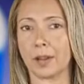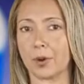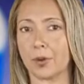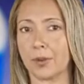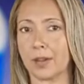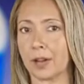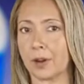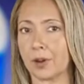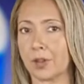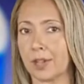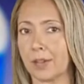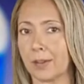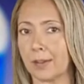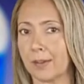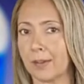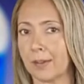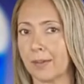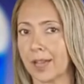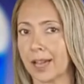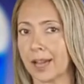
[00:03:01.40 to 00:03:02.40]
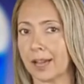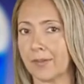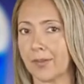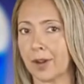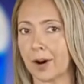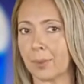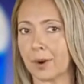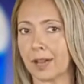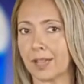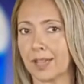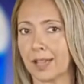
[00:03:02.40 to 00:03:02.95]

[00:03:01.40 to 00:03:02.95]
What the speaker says: include thick foamy